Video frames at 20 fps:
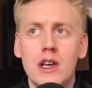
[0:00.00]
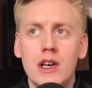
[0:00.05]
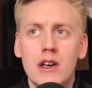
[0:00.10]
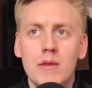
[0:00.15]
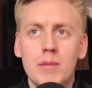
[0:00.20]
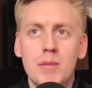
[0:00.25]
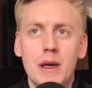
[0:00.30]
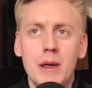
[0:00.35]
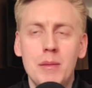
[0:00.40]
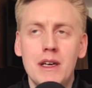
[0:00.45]

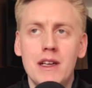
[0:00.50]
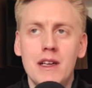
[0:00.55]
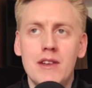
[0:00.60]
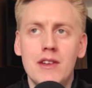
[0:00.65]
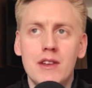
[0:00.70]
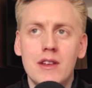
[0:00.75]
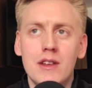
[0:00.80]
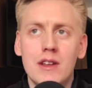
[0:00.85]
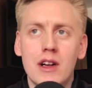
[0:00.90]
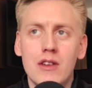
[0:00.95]
maybe
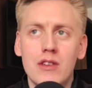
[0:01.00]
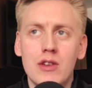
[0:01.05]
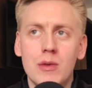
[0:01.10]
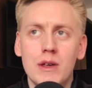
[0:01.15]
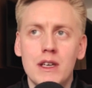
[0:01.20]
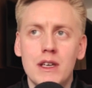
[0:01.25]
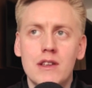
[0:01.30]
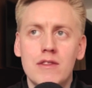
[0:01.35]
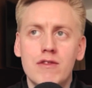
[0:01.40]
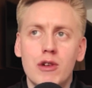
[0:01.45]
it's not so
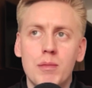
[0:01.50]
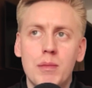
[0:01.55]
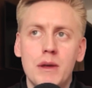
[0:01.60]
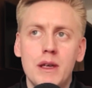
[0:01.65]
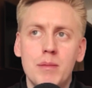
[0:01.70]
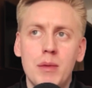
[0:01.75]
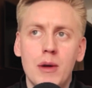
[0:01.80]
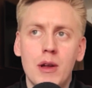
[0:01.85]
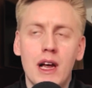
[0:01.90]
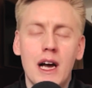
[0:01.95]
easy for
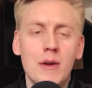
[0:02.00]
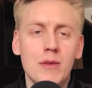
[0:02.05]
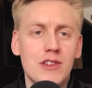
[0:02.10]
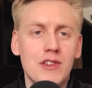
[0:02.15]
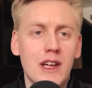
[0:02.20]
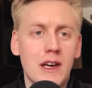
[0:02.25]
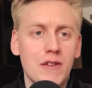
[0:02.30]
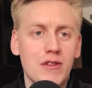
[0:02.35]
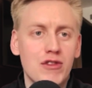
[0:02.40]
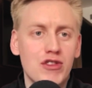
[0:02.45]
people
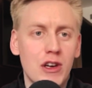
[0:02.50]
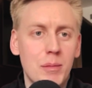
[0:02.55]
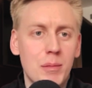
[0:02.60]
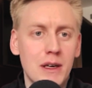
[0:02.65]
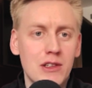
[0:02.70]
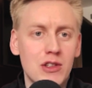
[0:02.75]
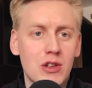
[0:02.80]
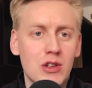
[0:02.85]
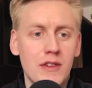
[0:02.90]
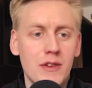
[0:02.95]
outside of shipping
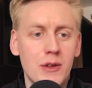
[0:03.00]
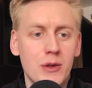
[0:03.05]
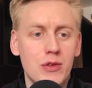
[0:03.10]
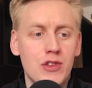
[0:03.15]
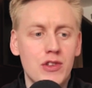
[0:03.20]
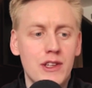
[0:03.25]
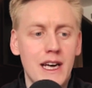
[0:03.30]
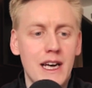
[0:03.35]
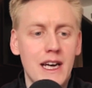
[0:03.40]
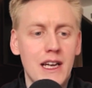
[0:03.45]
to
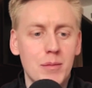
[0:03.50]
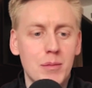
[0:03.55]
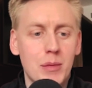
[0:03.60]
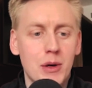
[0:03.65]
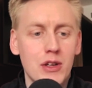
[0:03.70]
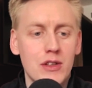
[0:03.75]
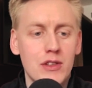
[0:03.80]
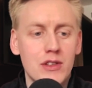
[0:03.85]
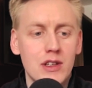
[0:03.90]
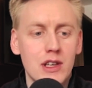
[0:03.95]
understand,
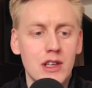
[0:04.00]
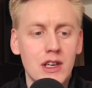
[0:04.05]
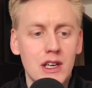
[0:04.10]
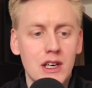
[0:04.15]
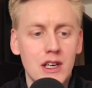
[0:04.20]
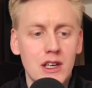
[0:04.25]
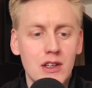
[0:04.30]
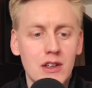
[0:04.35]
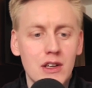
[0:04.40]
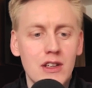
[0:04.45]
but
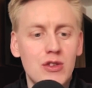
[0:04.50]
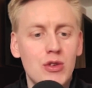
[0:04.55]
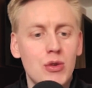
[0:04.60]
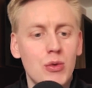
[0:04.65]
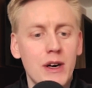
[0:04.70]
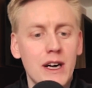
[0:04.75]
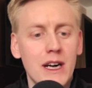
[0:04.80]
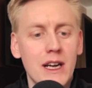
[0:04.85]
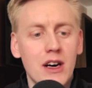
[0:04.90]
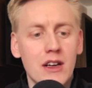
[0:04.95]
to
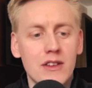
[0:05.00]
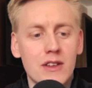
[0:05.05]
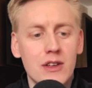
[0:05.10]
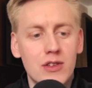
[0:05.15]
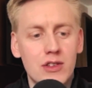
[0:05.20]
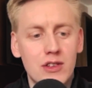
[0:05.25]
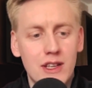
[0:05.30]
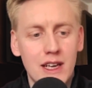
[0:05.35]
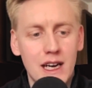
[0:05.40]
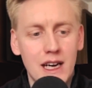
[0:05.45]
really
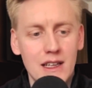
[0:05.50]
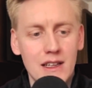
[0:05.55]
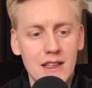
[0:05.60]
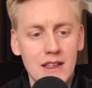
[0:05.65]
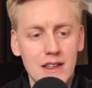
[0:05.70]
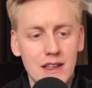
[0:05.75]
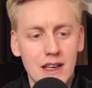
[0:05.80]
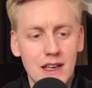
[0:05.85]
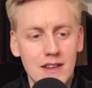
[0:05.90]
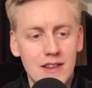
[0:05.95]
understand
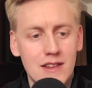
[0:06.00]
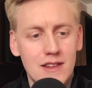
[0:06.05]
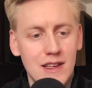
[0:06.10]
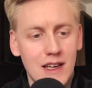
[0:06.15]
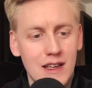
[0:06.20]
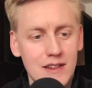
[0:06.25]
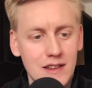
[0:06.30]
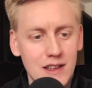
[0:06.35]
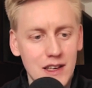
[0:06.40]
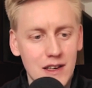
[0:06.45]
the
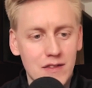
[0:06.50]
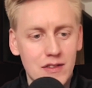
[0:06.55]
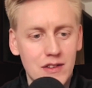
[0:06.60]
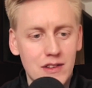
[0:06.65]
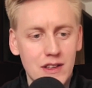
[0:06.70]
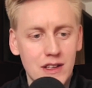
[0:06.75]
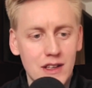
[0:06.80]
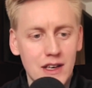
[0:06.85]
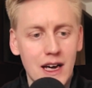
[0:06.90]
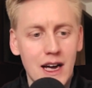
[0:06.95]
incentives
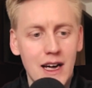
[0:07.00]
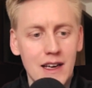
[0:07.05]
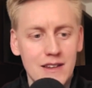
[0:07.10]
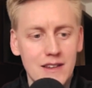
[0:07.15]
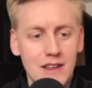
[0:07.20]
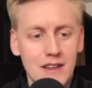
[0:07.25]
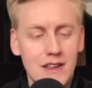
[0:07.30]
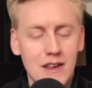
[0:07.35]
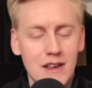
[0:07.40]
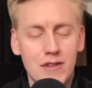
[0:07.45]
at the
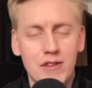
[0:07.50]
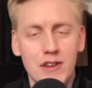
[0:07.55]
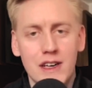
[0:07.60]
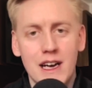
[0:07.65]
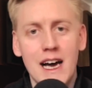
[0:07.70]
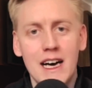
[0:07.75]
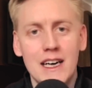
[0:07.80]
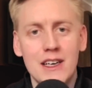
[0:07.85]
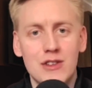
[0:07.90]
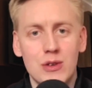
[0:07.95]
different
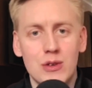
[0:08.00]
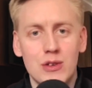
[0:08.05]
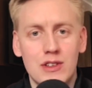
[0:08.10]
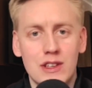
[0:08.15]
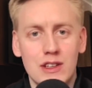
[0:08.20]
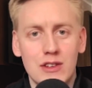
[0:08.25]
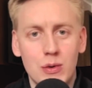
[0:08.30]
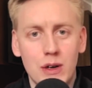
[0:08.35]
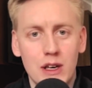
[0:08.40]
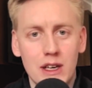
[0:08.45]
actors
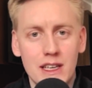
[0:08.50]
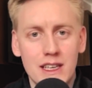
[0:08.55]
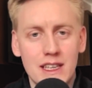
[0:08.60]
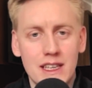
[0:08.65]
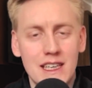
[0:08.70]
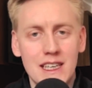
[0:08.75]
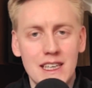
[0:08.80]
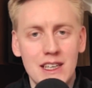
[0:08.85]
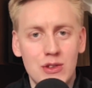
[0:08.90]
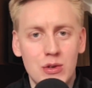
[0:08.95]
is really
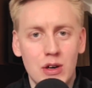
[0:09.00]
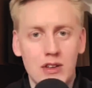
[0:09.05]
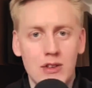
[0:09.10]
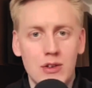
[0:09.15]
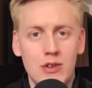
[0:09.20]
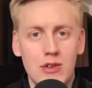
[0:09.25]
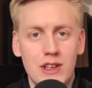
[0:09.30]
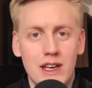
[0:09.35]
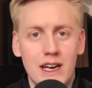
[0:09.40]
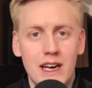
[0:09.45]
key to
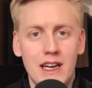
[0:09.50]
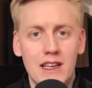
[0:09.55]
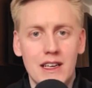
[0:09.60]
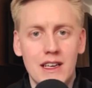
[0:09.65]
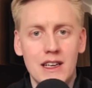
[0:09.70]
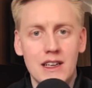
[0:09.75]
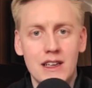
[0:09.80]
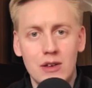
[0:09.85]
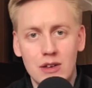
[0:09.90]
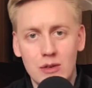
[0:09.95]
understand
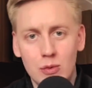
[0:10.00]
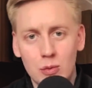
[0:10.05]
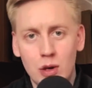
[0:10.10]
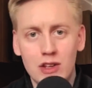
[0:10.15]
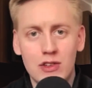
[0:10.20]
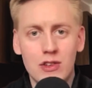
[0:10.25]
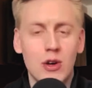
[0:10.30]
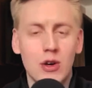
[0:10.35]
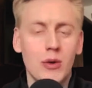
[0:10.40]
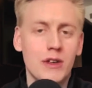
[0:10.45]
what's
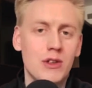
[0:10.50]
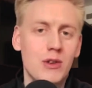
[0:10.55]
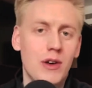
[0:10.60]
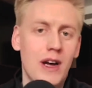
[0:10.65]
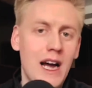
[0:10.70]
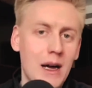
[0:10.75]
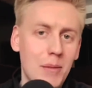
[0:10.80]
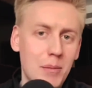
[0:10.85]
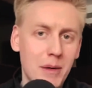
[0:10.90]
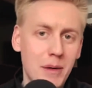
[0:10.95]
going to
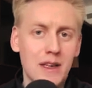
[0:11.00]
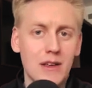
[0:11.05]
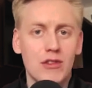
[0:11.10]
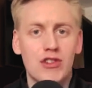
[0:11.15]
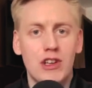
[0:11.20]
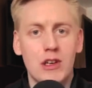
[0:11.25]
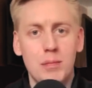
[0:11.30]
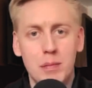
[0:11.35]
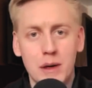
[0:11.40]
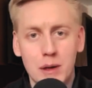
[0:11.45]
happen in the
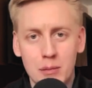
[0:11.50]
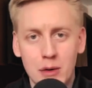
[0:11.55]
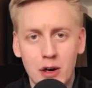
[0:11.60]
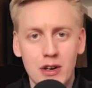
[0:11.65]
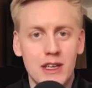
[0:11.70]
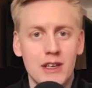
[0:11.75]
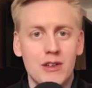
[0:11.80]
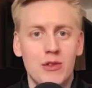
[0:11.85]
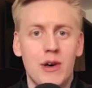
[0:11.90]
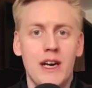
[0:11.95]
shipping
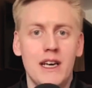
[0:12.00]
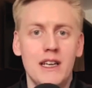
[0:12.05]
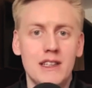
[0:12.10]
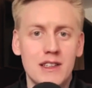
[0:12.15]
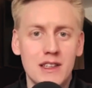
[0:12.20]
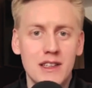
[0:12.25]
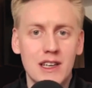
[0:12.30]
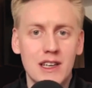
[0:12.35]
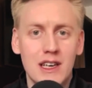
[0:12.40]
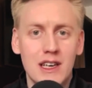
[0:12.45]
market, right?
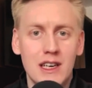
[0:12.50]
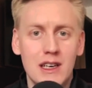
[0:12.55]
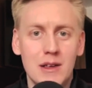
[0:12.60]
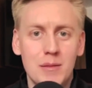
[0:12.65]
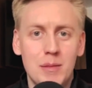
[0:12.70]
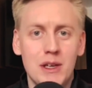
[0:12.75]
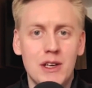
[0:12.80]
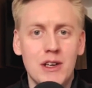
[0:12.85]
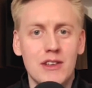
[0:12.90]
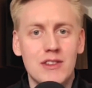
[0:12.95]

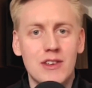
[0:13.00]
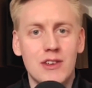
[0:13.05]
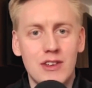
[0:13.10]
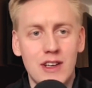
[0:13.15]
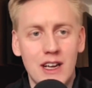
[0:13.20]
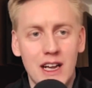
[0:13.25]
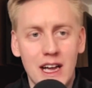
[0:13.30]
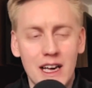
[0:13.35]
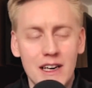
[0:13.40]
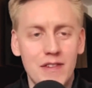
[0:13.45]
Because there's a
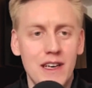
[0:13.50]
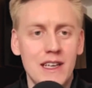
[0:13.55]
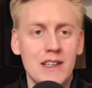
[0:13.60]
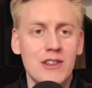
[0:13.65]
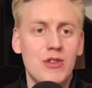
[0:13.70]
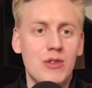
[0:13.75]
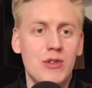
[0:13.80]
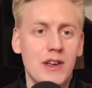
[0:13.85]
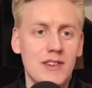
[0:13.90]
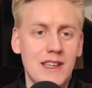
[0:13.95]
lot of
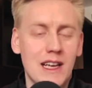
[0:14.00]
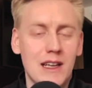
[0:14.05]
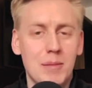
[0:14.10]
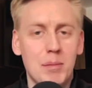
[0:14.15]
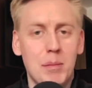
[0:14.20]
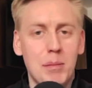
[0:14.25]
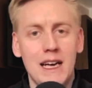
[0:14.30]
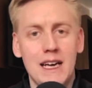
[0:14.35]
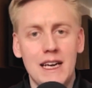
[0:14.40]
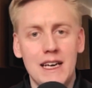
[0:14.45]
interest at
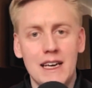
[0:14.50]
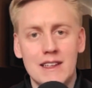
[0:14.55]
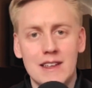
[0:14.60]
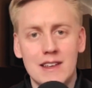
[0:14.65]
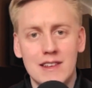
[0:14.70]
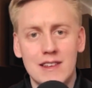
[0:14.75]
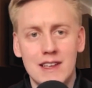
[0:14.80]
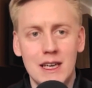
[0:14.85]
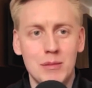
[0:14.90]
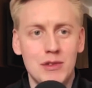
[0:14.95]
play at the
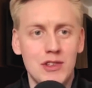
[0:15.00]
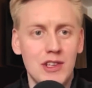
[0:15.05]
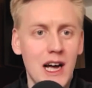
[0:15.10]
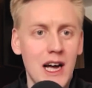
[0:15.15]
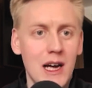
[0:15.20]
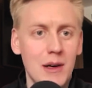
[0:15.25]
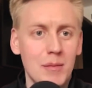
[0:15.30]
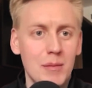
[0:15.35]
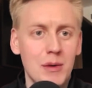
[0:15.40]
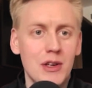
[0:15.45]
same
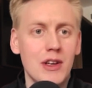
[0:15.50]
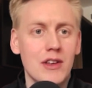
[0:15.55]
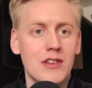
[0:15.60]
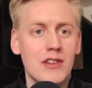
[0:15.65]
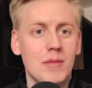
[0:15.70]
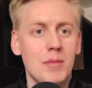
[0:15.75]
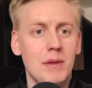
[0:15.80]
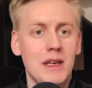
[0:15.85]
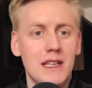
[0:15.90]
time, but it doesn't mean